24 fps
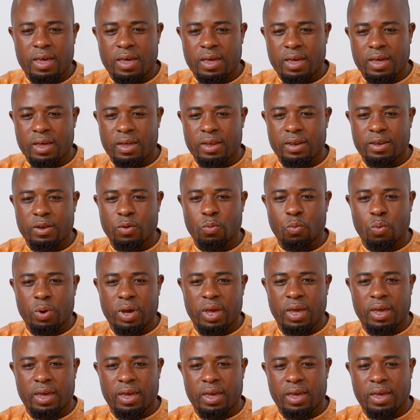the
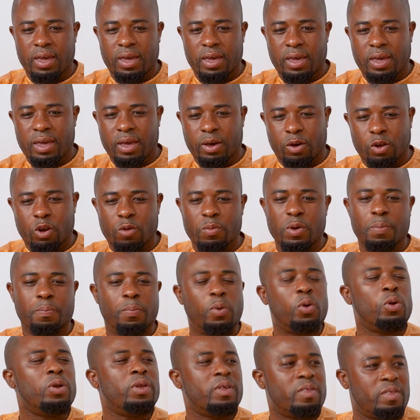way
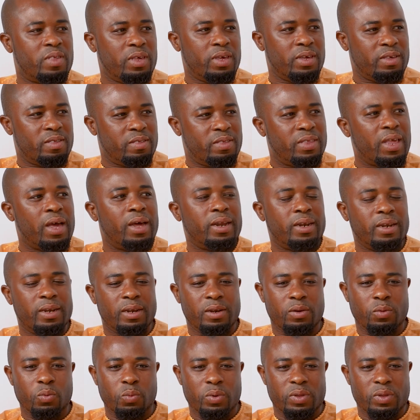economic policy is done